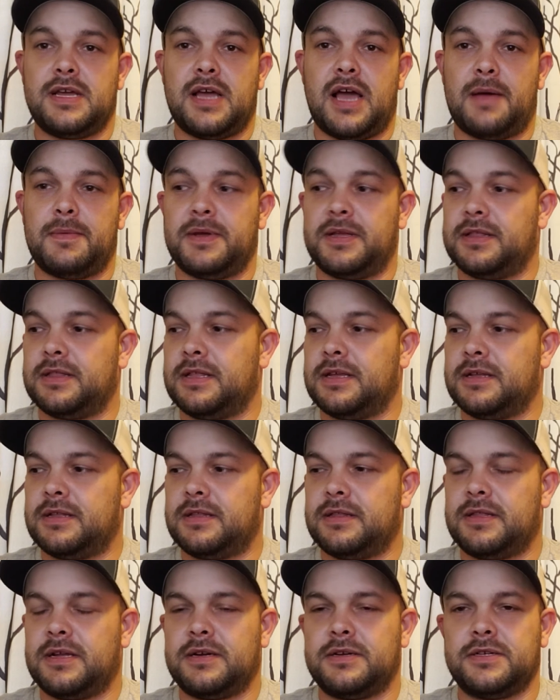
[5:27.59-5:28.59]
I mean,
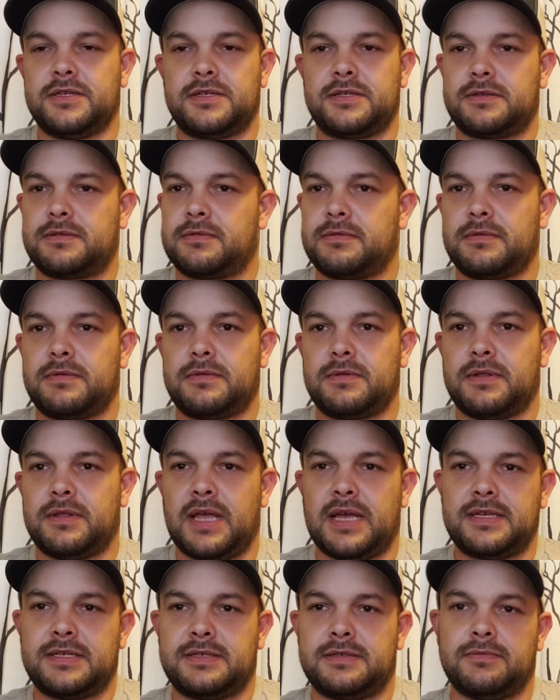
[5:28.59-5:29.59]
they're just,
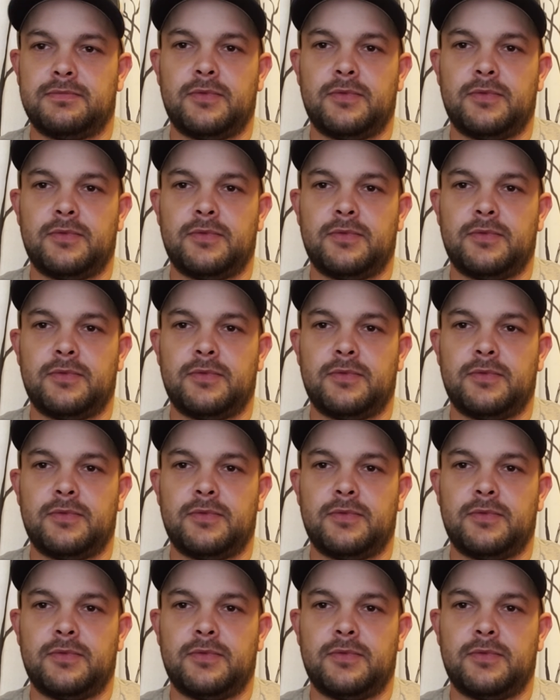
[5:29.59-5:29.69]
that's